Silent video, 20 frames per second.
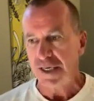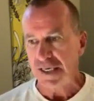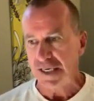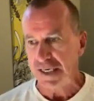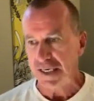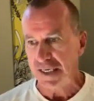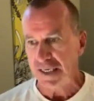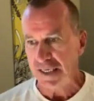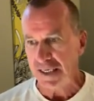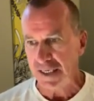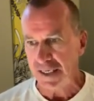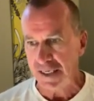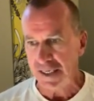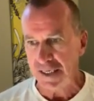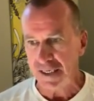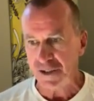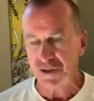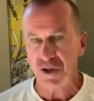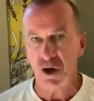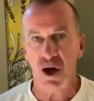
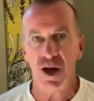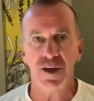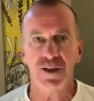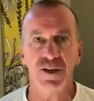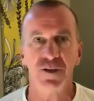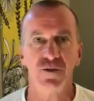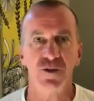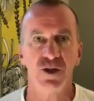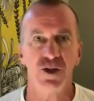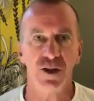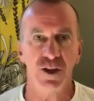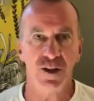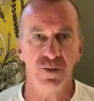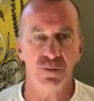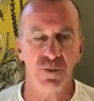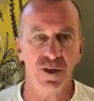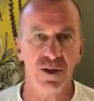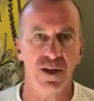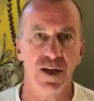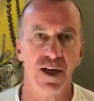uh, science of
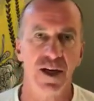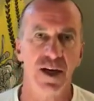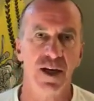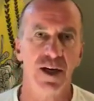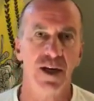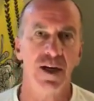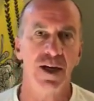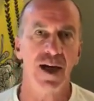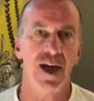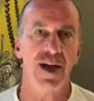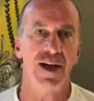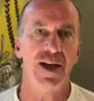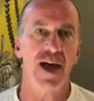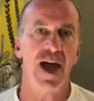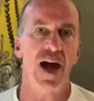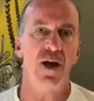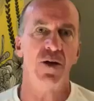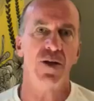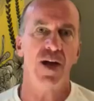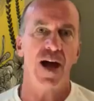achievement uh, and
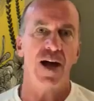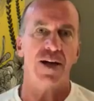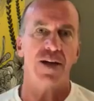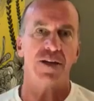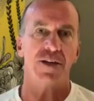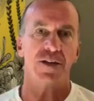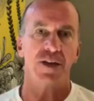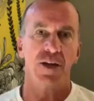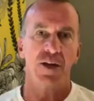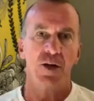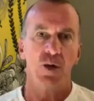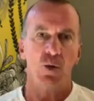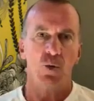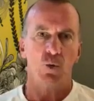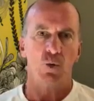how that is